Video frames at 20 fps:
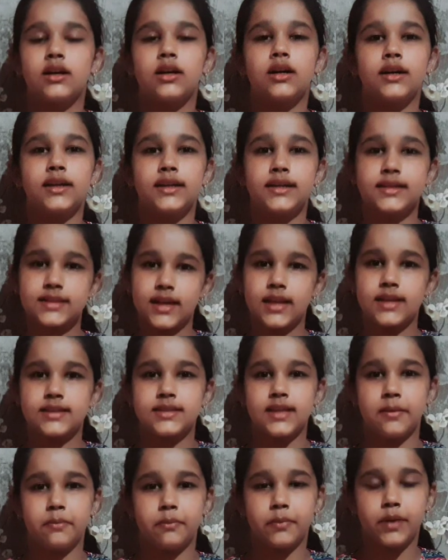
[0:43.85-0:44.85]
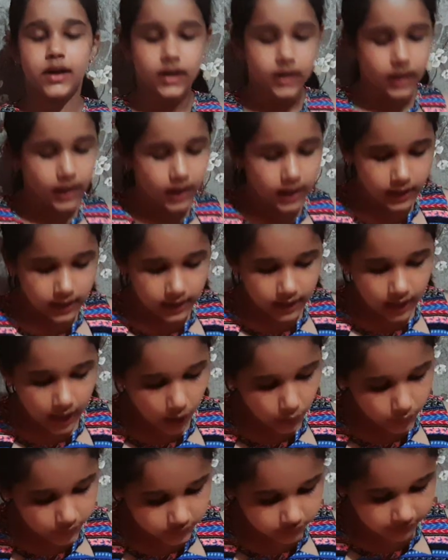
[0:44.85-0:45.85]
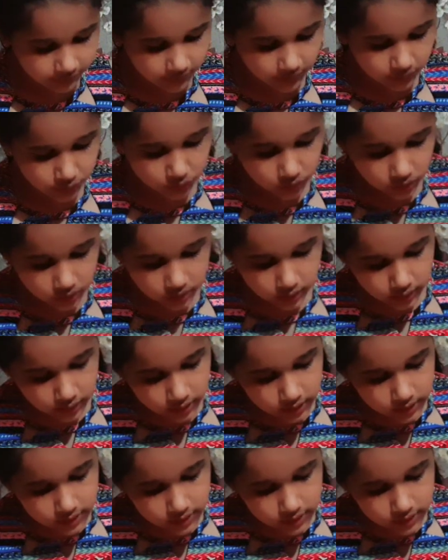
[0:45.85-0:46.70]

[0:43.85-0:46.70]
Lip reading: it's assembled how it will look.